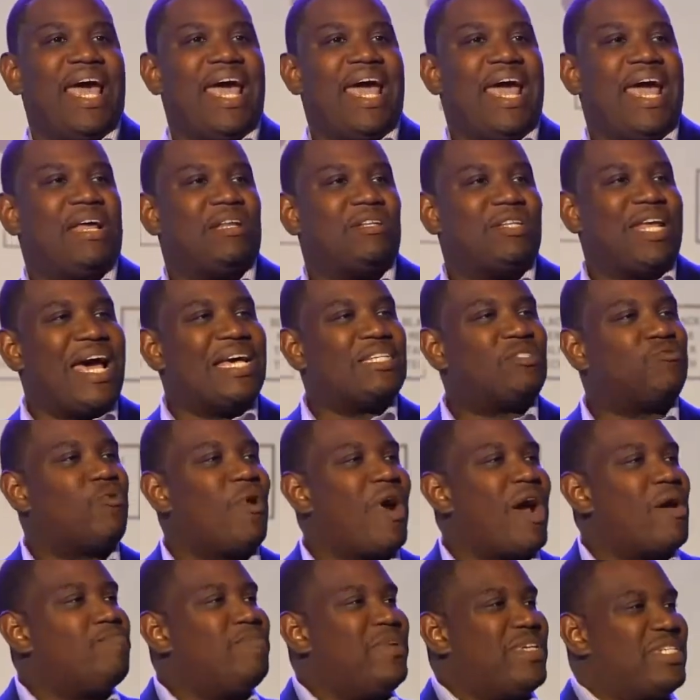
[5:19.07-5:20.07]
And that's
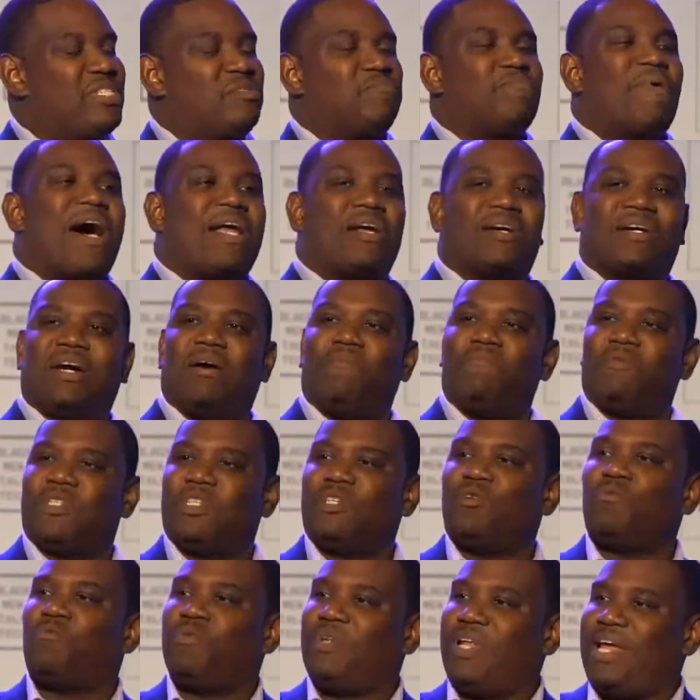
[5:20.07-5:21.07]
where our business model comes
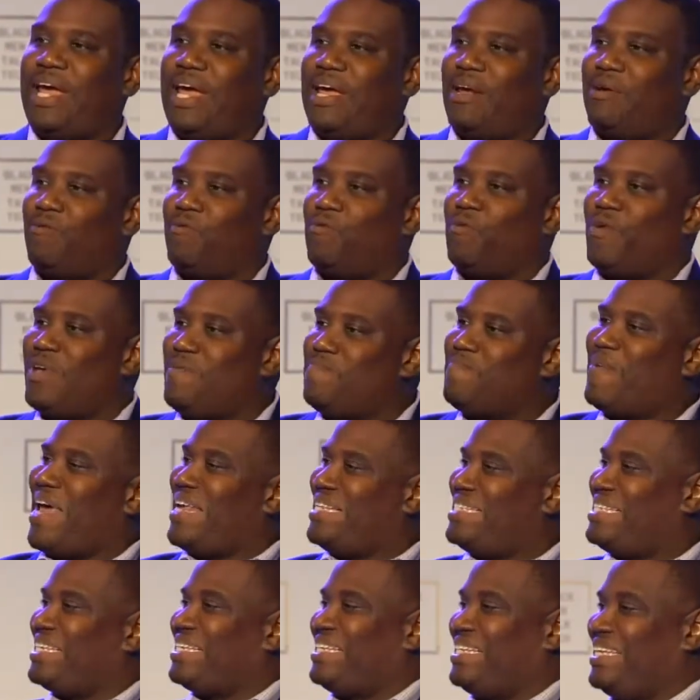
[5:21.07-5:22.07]
into play. We
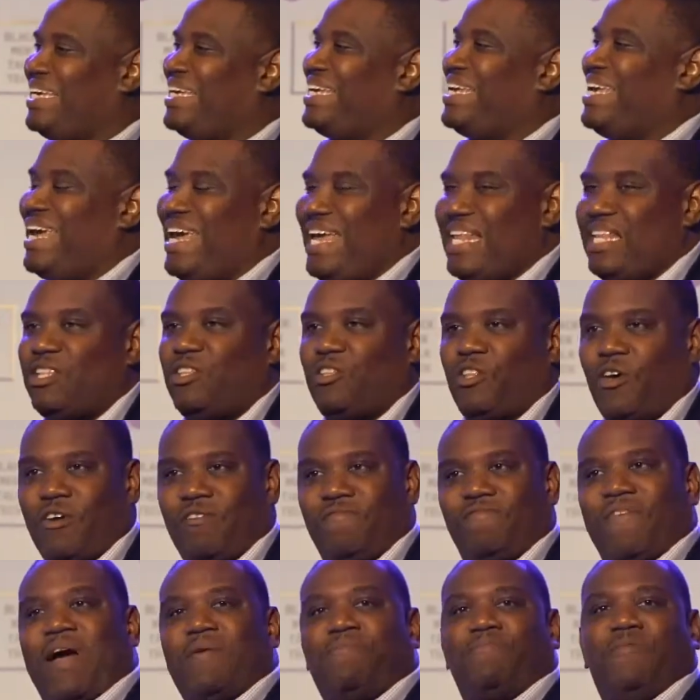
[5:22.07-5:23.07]
basically get
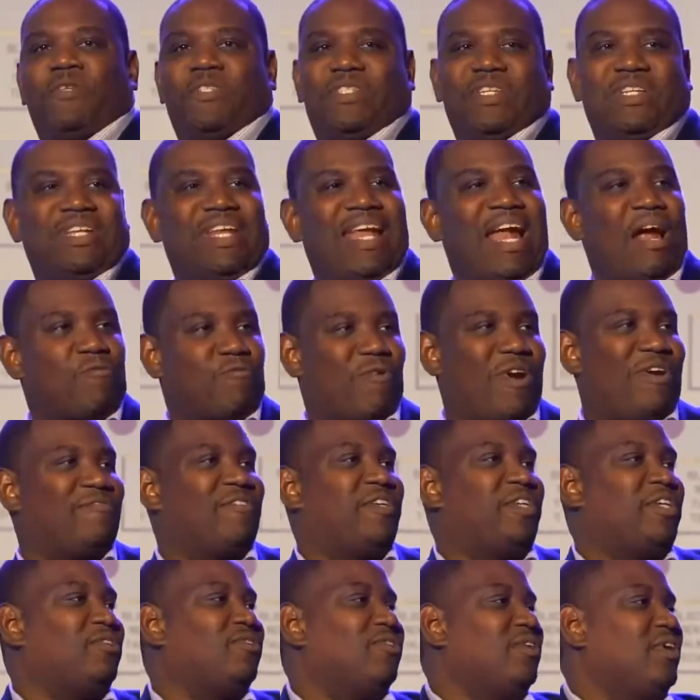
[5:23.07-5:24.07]
thirty-five percent of that
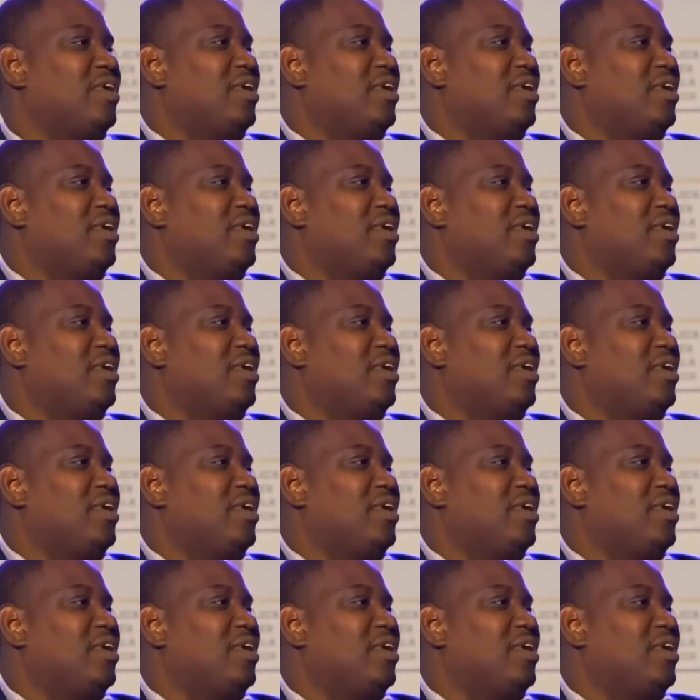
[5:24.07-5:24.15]
revenue.